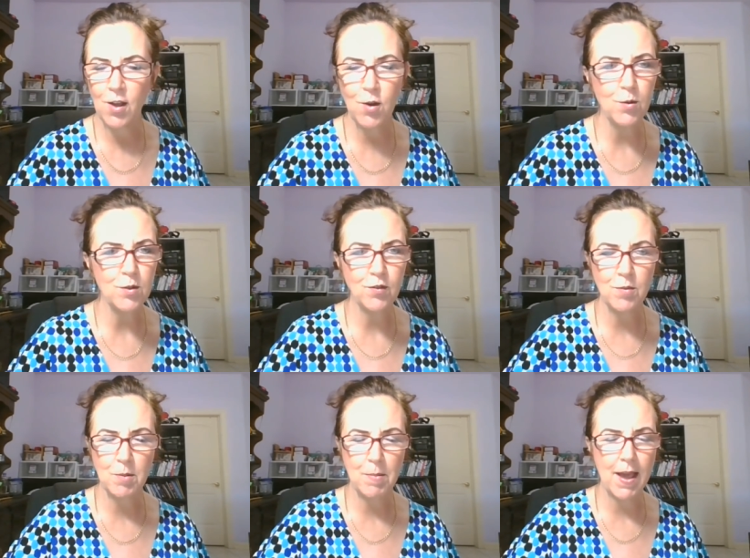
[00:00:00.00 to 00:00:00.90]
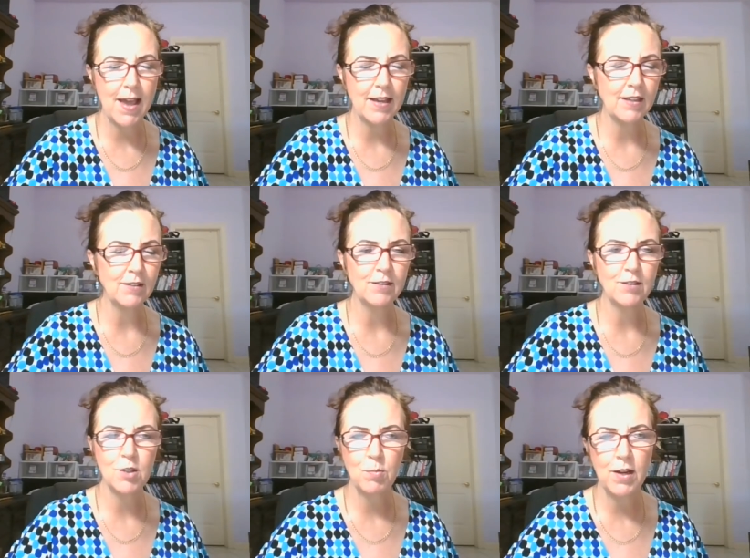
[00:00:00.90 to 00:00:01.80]
hose from the back and
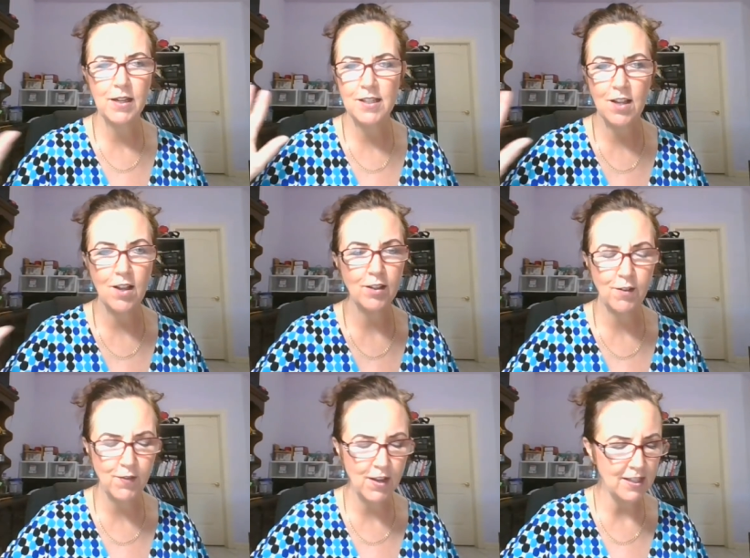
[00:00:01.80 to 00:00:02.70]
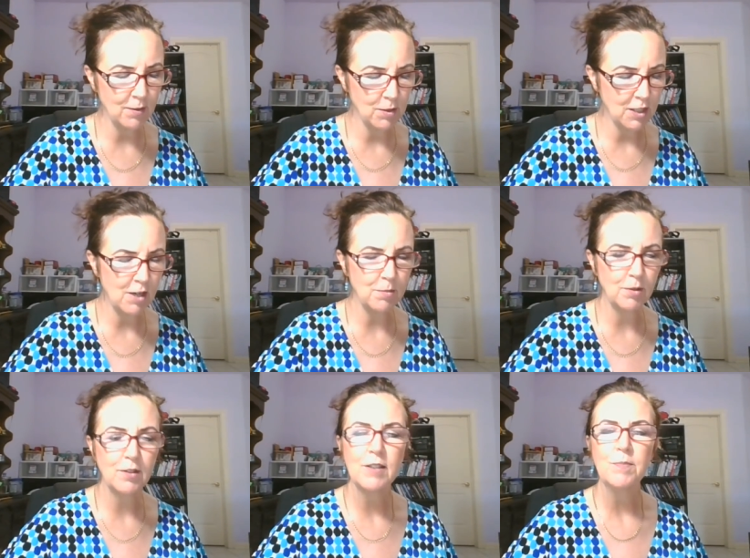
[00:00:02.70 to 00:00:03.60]
it sprayed us all in the face. It was
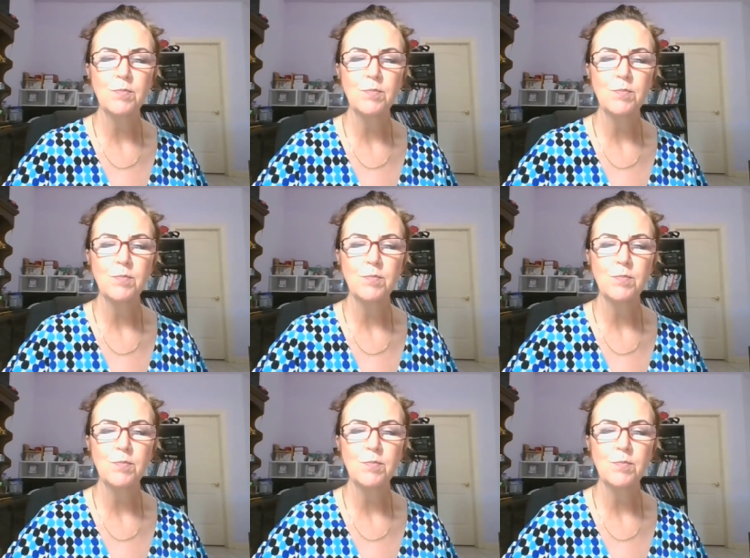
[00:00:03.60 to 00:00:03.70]
terrible.